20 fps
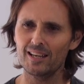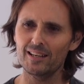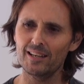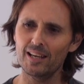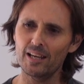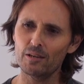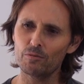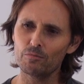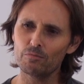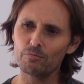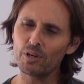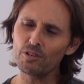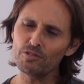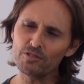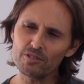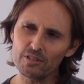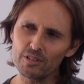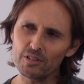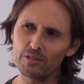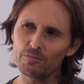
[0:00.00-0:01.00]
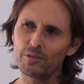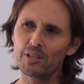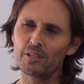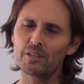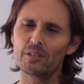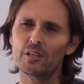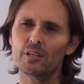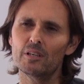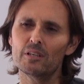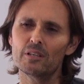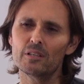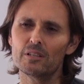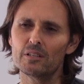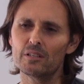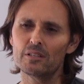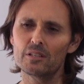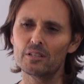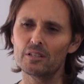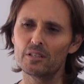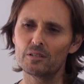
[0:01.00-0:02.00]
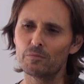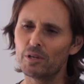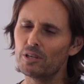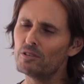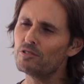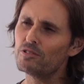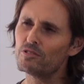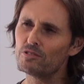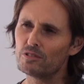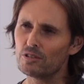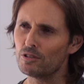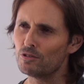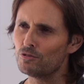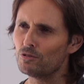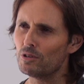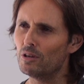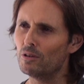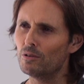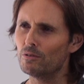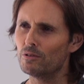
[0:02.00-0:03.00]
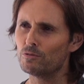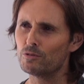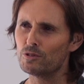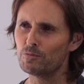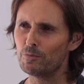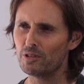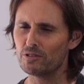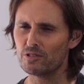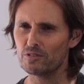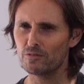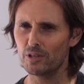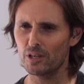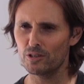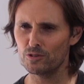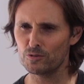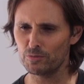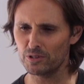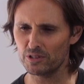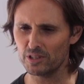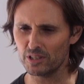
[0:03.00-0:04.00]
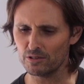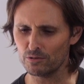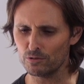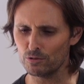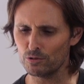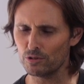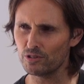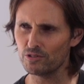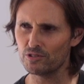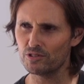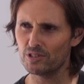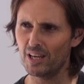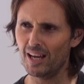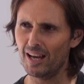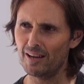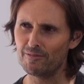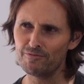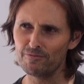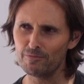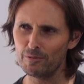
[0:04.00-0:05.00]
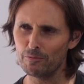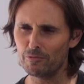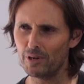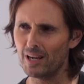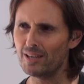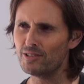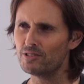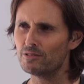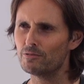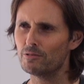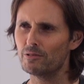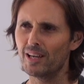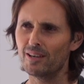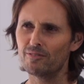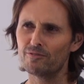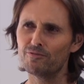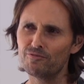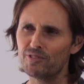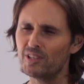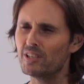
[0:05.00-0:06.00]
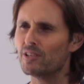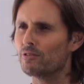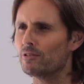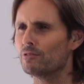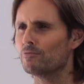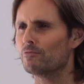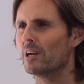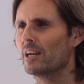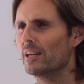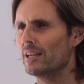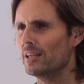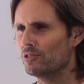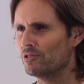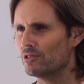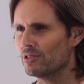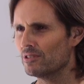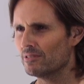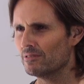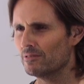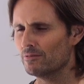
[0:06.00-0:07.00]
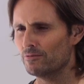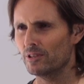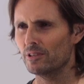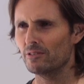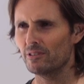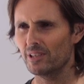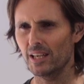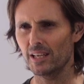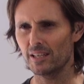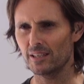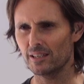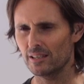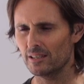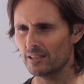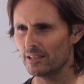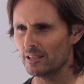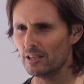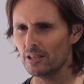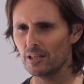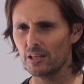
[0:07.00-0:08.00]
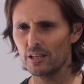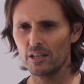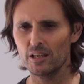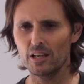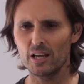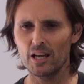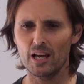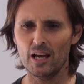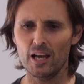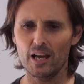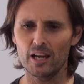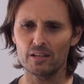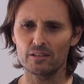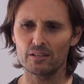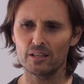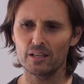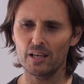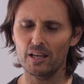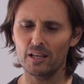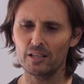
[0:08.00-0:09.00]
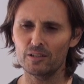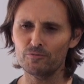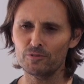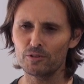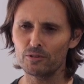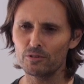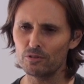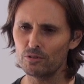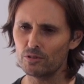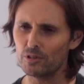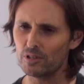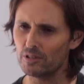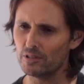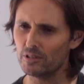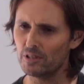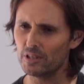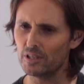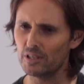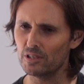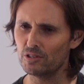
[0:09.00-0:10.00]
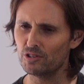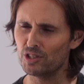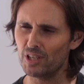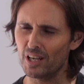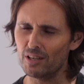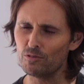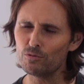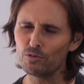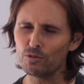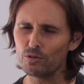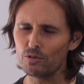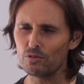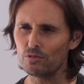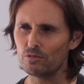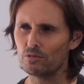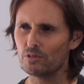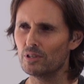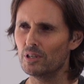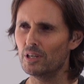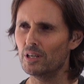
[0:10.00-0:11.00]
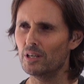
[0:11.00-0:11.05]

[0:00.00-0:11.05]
Now, most of the emotions that control the response of those particular organs are based around fear and rage, fear and anger. And if you look at the general